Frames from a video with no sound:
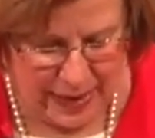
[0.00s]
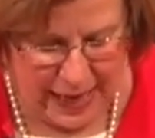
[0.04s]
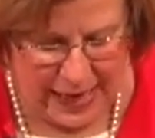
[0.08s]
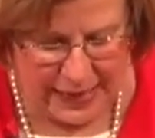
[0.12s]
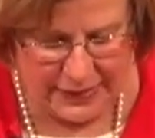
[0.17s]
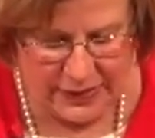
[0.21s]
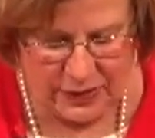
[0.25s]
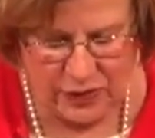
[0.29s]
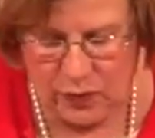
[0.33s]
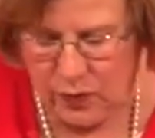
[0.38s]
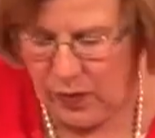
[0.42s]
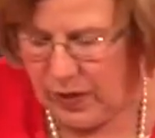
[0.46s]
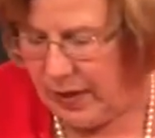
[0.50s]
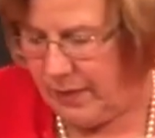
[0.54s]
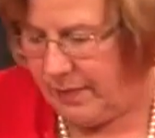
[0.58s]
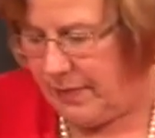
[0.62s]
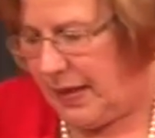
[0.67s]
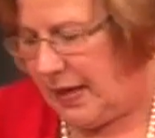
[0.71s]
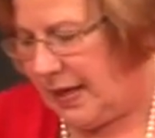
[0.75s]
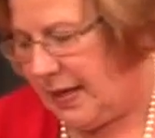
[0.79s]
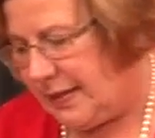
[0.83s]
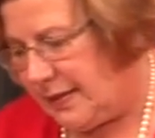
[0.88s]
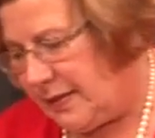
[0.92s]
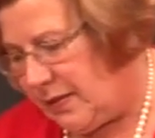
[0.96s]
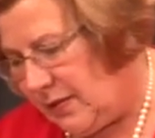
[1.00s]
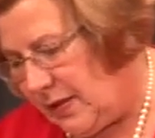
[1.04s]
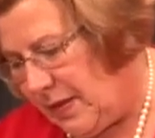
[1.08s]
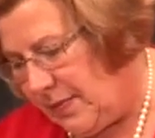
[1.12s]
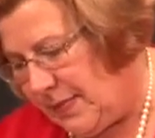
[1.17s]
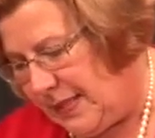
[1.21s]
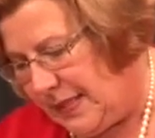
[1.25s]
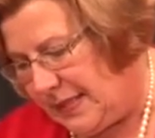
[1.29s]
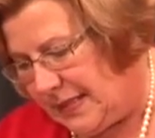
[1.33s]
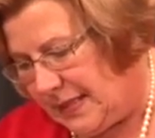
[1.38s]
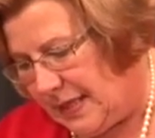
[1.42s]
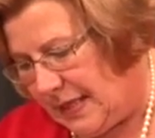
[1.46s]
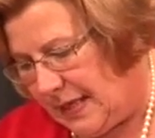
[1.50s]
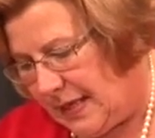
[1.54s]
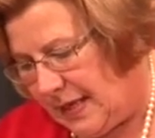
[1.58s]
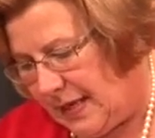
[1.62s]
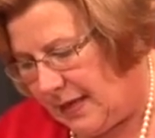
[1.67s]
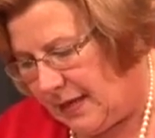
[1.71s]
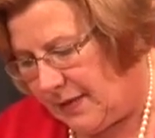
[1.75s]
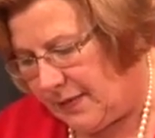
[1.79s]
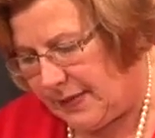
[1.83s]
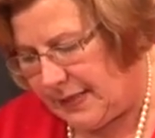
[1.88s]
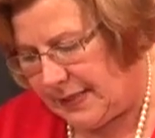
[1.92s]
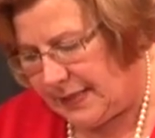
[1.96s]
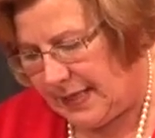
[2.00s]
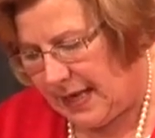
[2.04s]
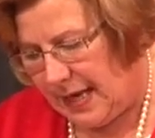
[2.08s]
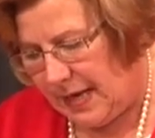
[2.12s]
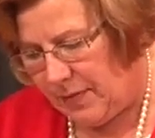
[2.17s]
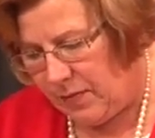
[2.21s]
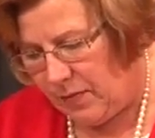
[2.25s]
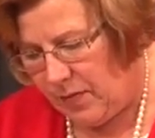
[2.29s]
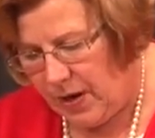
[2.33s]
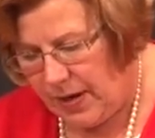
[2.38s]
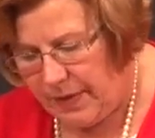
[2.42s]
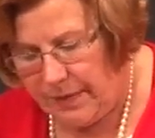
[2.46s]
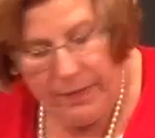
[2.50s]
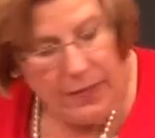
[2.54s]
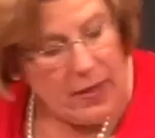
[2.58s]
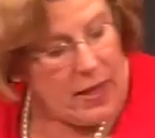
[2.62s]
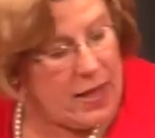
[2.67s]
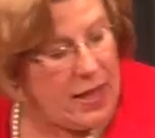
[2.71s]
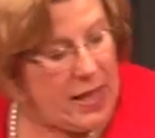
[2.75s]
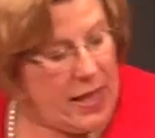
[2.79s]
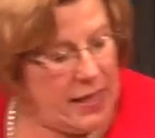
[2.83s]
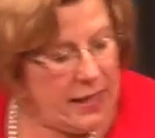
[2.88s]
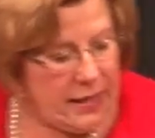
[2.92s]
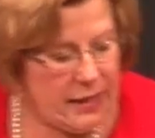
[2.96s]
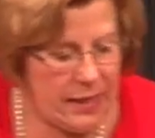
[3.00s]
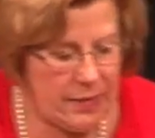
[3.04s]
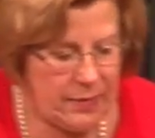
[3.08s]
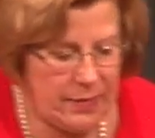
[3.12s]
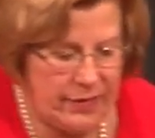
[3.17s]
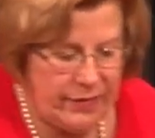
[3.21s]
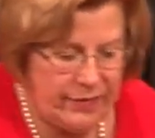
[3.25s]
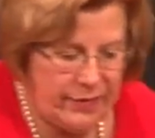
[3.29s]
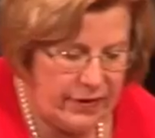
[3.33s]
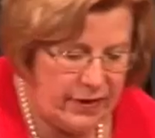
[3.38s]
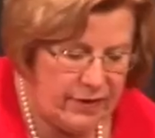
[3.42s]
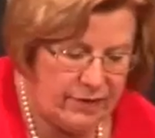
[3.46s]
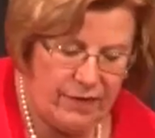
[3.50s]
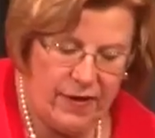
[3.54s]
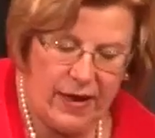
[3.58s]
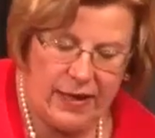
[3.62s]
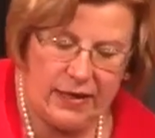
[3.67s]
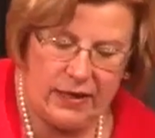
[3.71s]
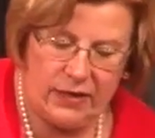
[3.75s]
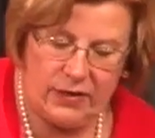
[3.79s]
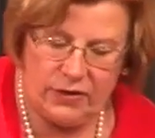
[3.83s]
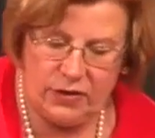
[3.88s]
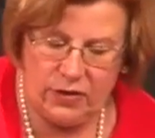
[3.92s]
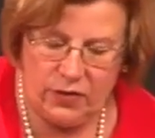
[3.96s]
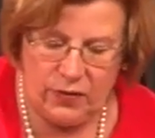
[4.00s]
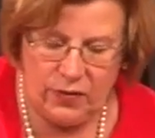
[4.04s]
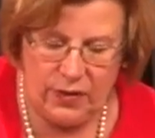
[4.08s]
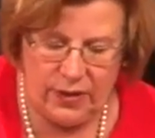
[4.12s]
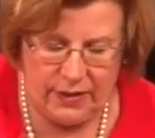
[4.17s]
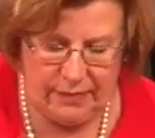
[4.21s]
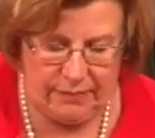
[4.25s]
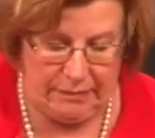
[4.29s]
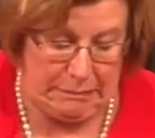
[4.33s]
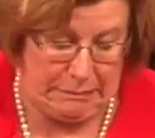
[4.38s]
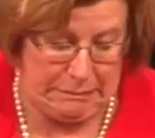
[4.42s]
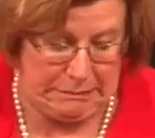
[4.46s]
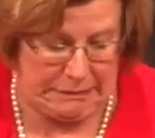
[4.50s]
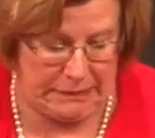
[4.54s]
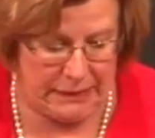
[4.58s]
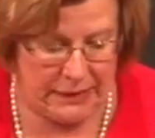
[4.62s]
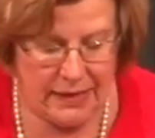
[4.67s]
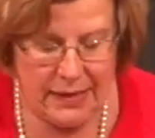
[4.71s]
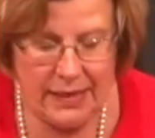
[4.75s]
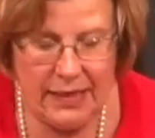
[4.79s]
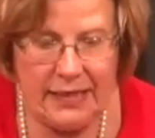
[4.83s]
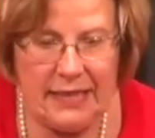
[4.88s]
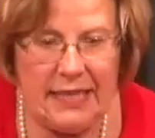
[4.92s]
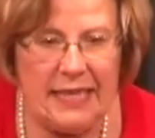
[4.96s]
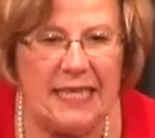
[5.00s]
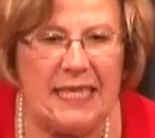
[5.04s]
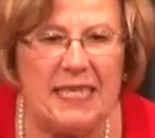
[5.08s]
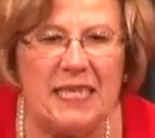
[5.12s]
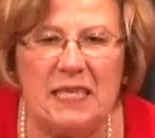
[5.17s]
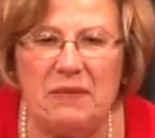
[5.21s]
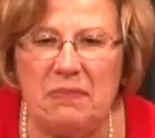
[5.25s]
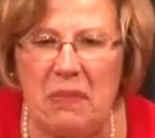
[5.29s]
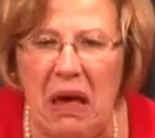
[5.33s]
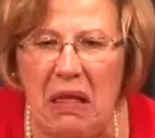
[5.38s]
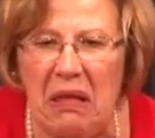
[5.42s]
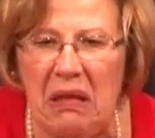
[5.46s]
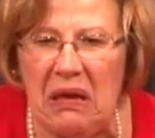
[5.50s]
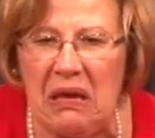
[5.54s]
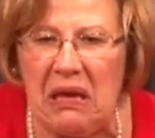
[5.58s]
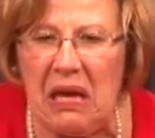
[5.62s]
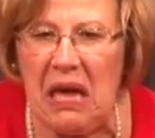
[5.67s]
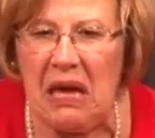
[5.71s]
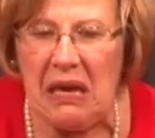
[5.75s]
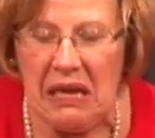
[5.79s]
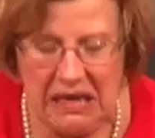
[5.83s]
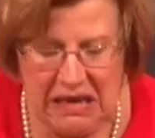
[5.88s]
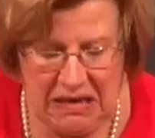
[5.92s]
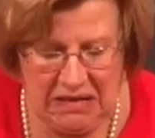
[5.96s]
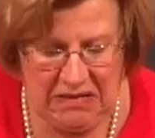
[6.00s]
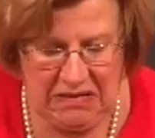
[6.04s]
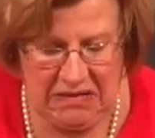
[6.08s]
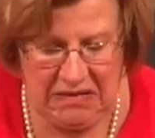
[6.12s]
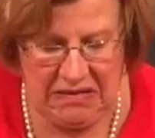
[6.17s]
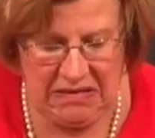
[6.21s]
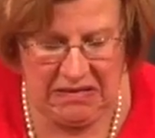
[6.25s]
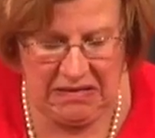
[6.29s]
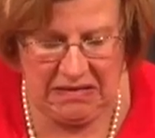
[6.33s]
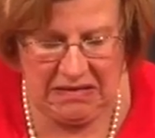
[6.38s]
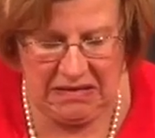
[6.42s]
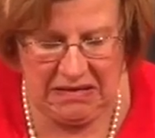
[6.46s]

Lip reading: pat to 20 minutes, so let me see. I think got the timer on? Let me see if I can do it. Do you smell it yet here? No?